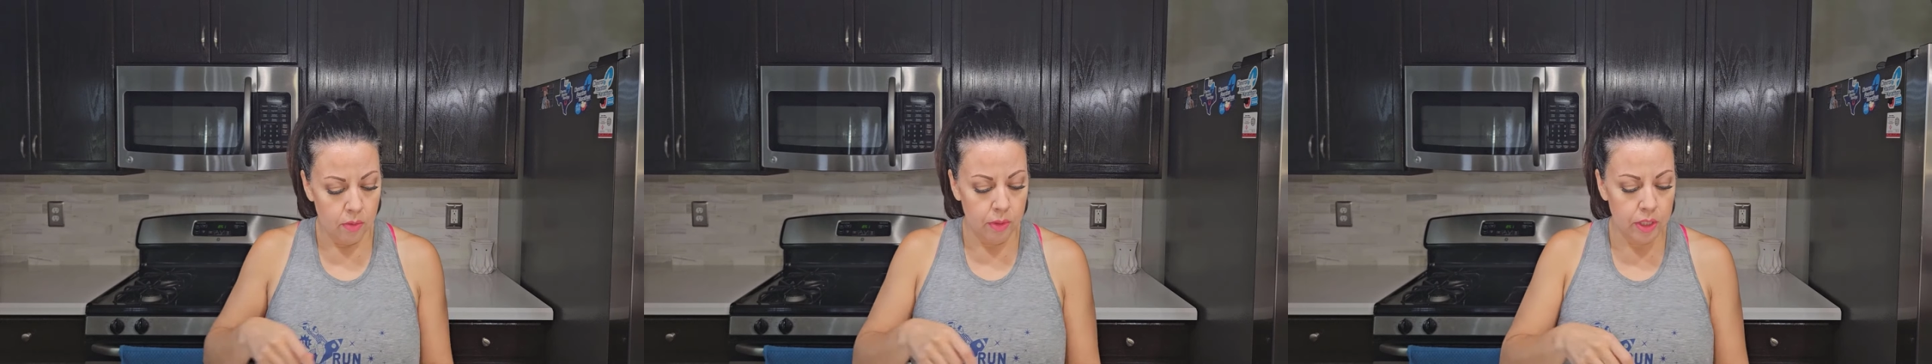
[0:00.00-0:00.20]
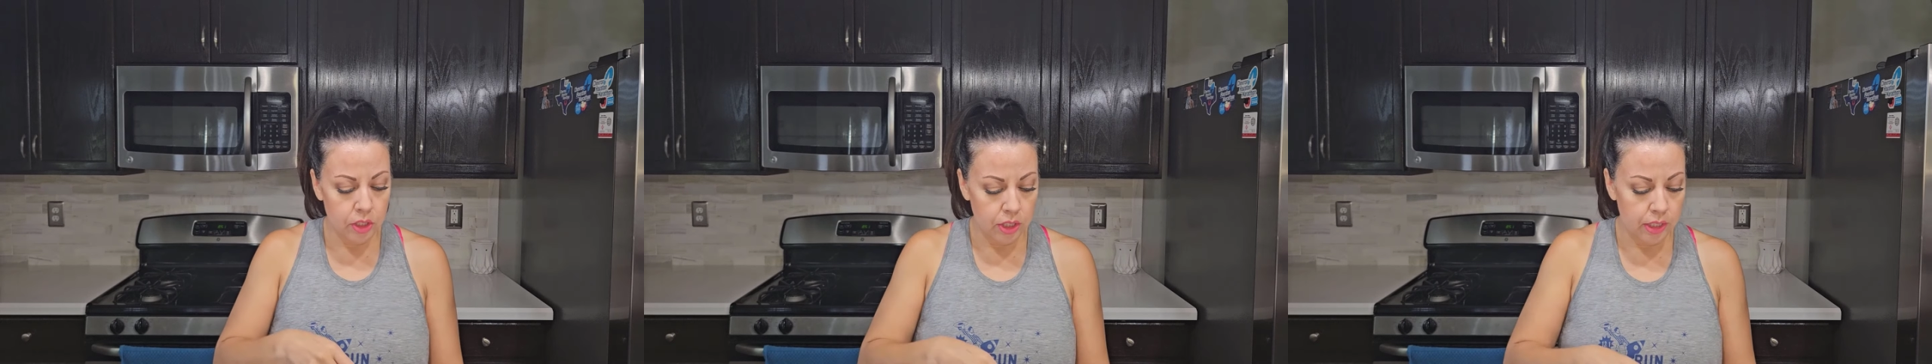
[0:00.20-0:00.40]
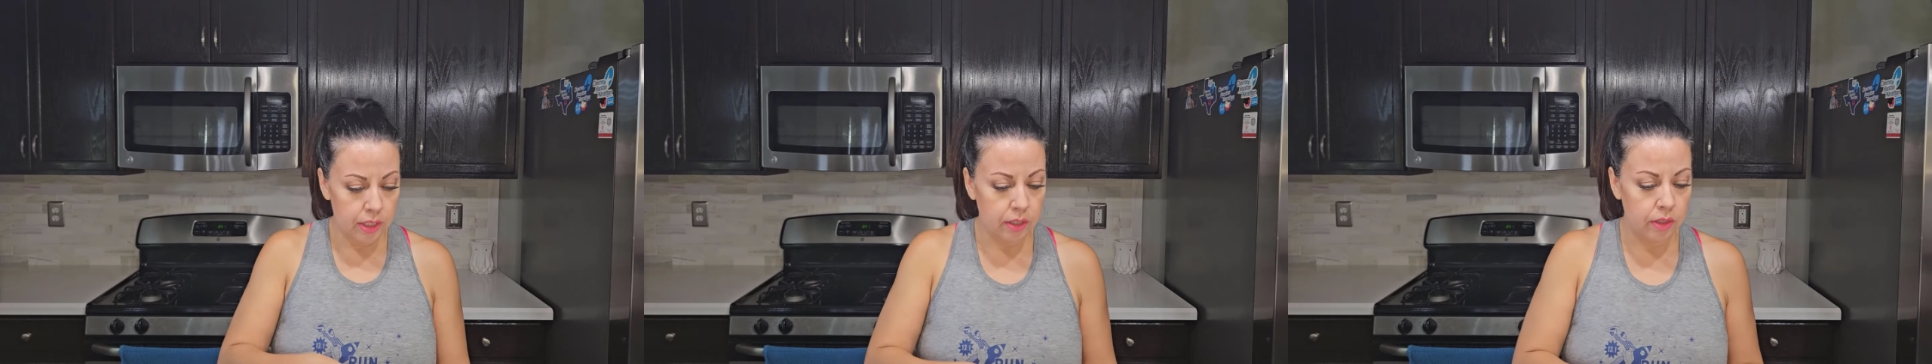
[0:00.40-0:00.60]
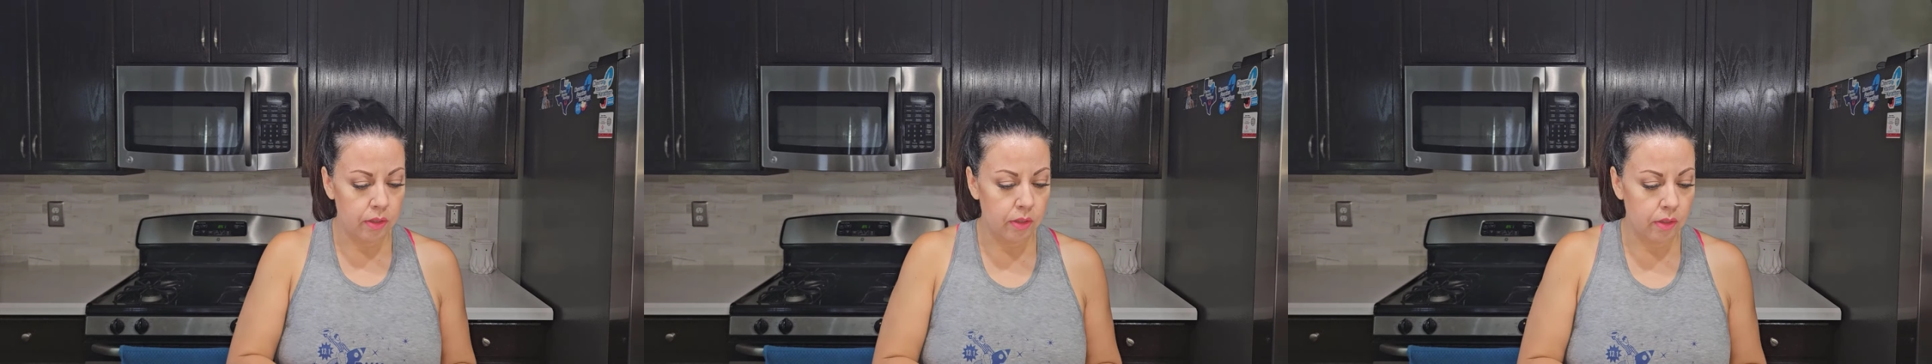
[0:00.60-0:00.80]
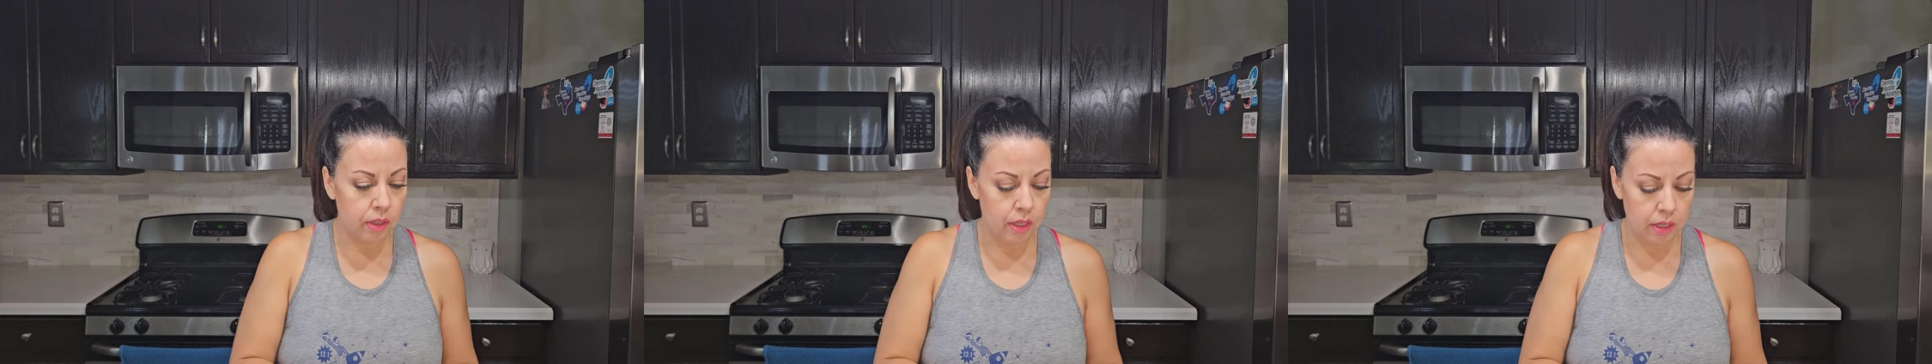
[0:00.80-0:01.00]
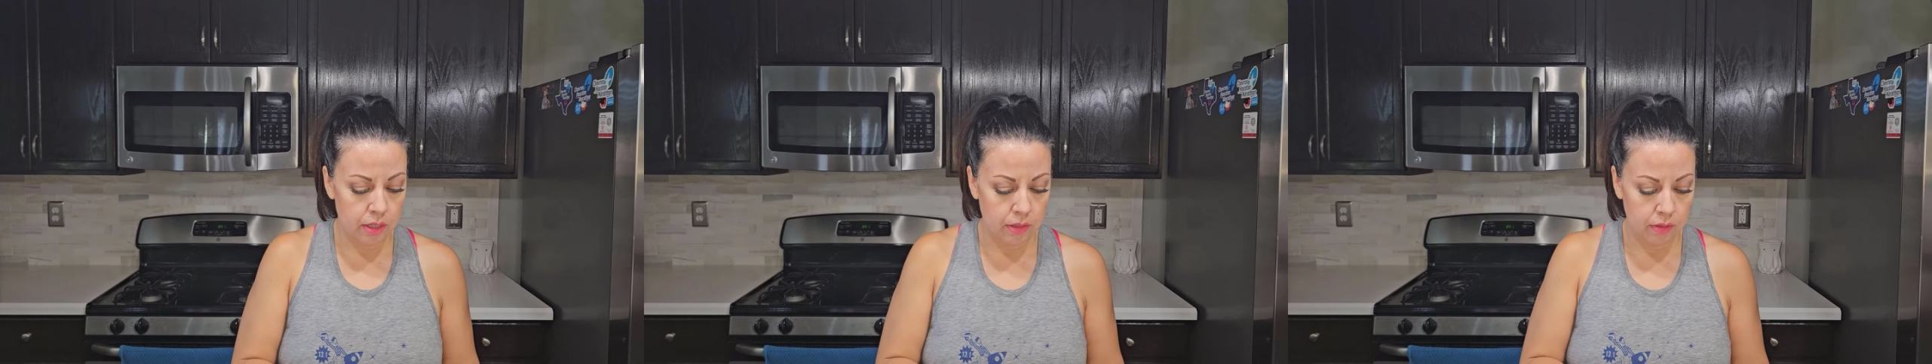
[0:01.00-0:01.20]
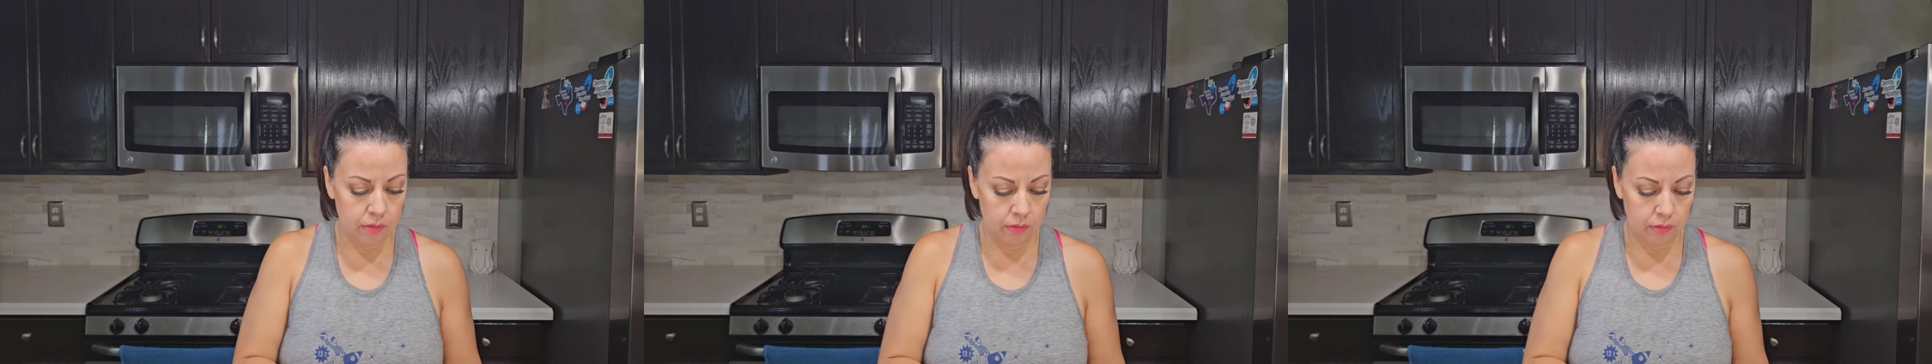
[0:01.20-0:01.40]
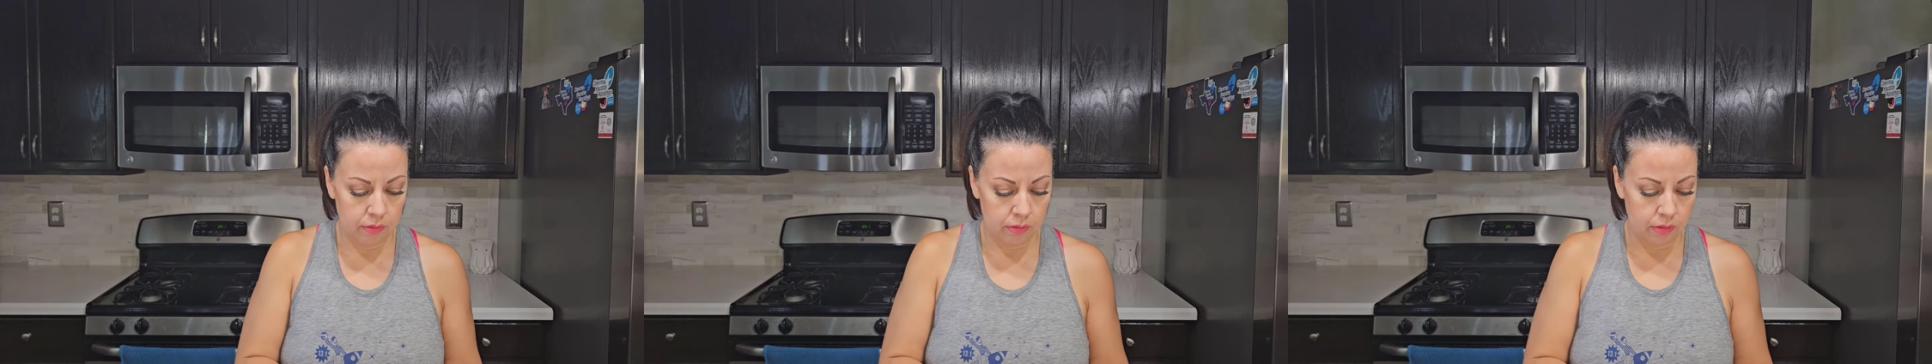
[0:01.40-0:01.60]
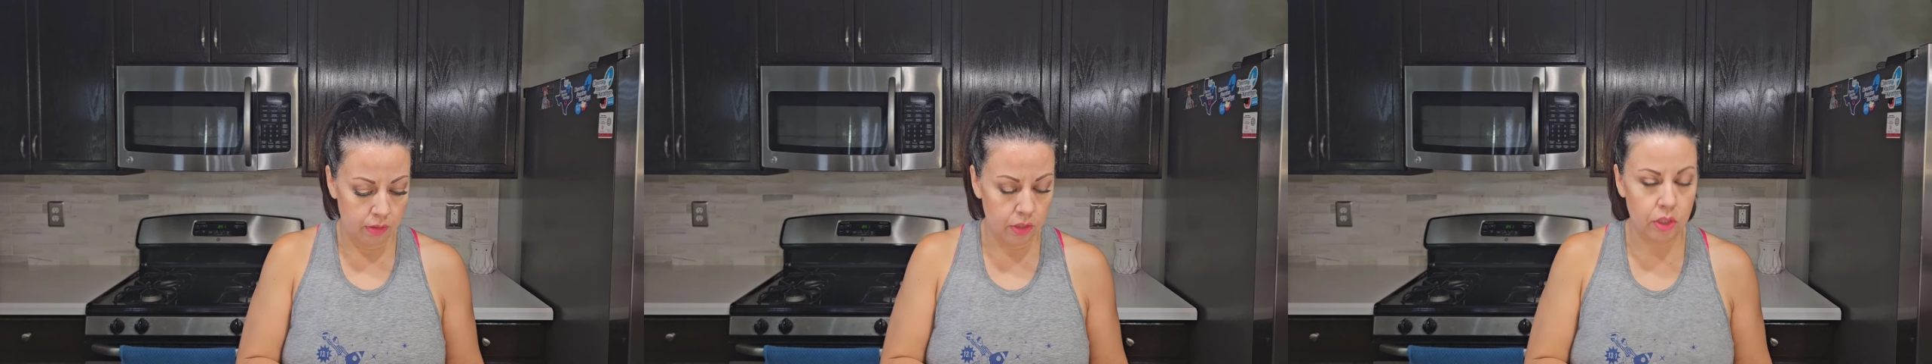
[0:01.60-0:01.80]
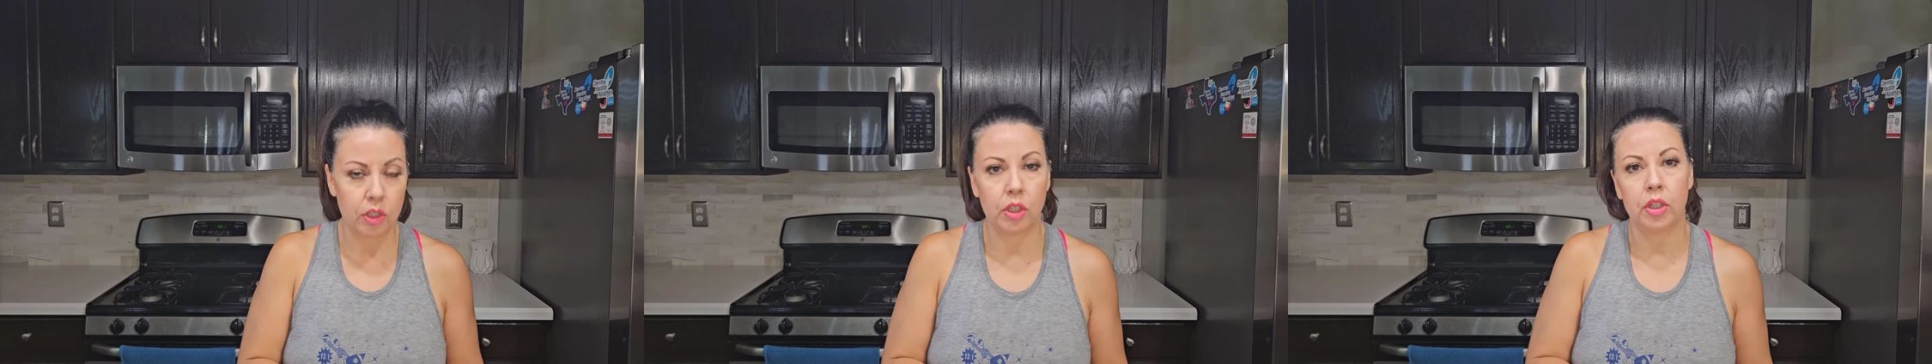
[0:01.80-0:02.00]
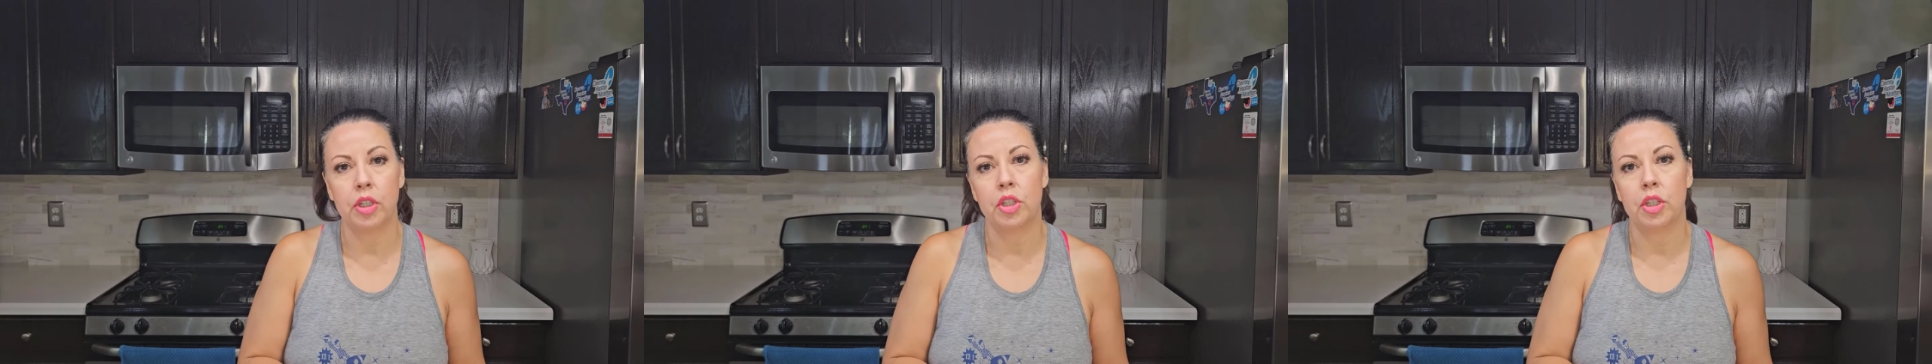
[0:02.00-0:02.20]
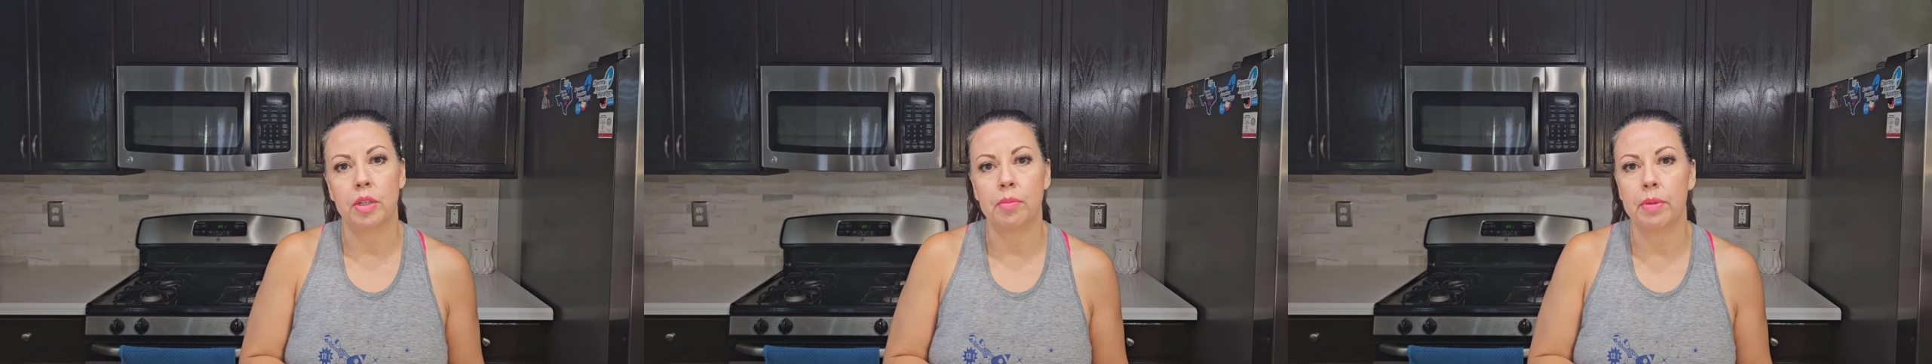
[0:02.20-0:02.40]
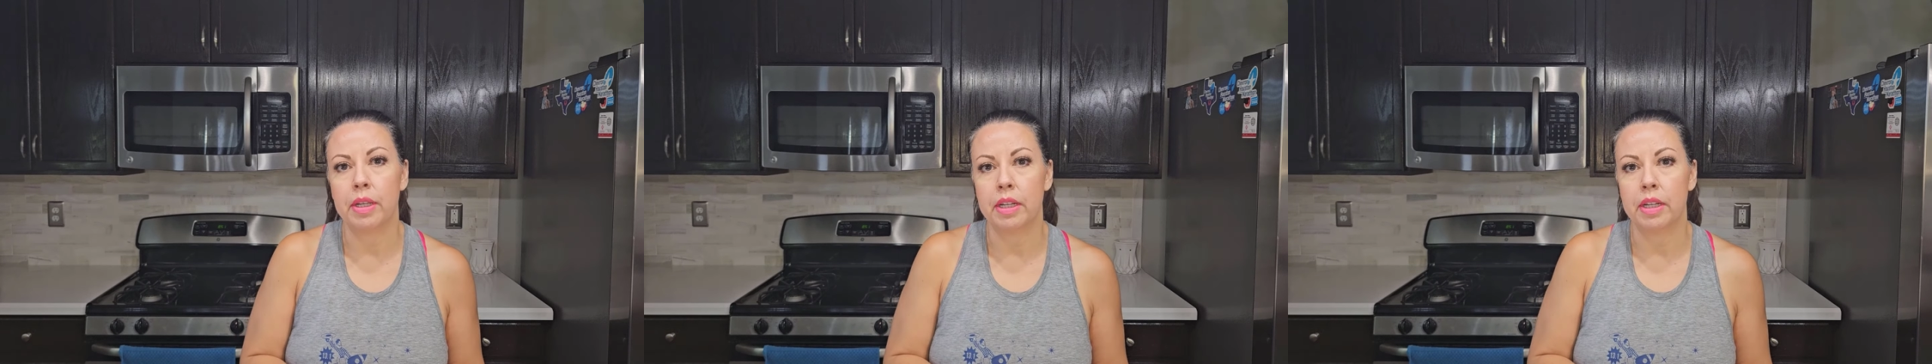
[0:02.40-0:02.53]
which is a little discouraging,